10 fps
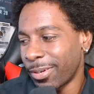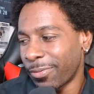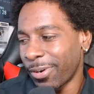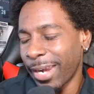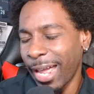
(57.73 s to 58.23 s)

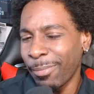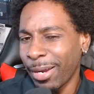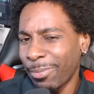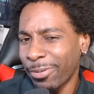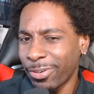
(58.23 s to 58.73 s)
For A
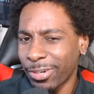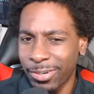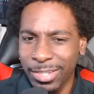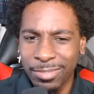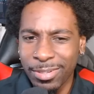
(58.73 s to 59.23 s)
Nightmare Before
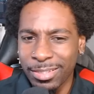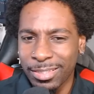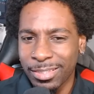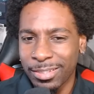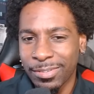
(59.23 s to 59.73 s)

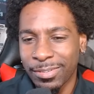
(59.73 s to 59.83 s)
Christmas?